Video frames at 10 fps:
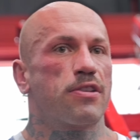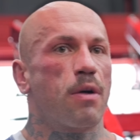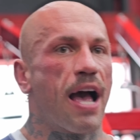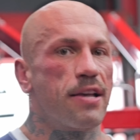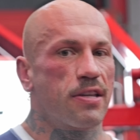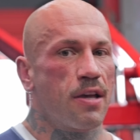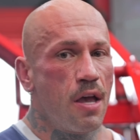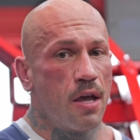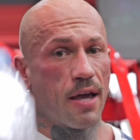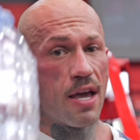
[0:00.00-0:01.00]
So guys,
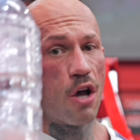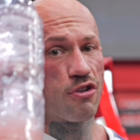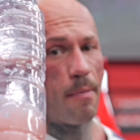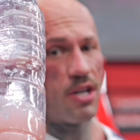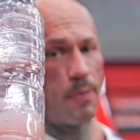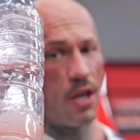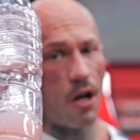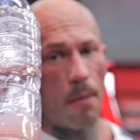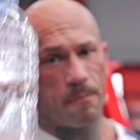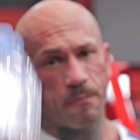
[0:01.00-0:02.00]
get yours from
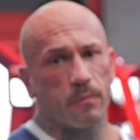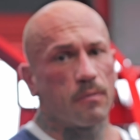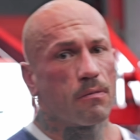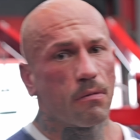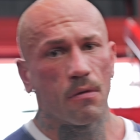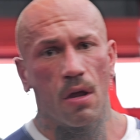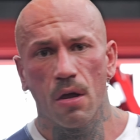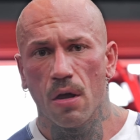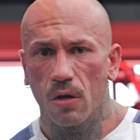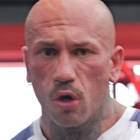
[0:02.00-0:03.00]
strengthmygp.com.
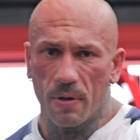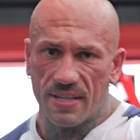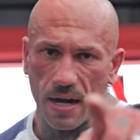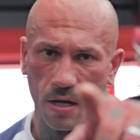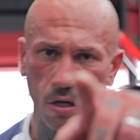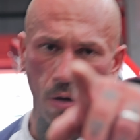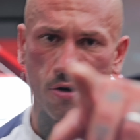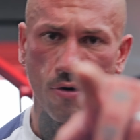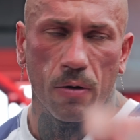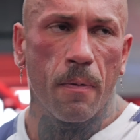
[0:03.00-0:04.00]
Kuba 10, you know
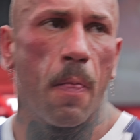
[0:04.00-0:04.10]
the drill.